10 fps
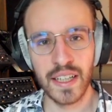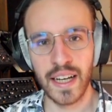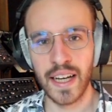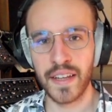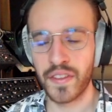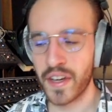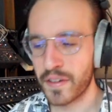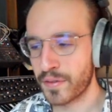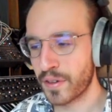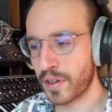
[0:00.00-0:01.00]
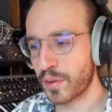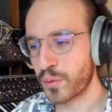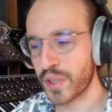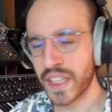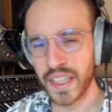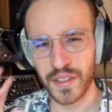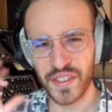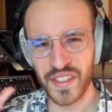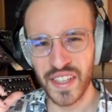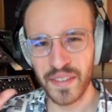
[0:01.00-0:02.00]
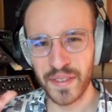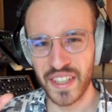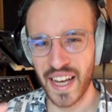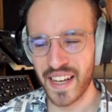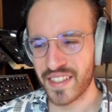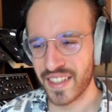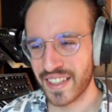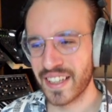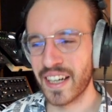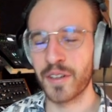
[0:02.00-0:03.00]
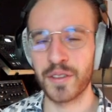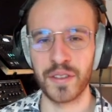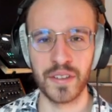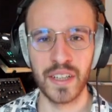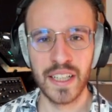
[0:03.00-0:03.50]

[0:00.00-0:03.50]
and therefore we conceive it as louder.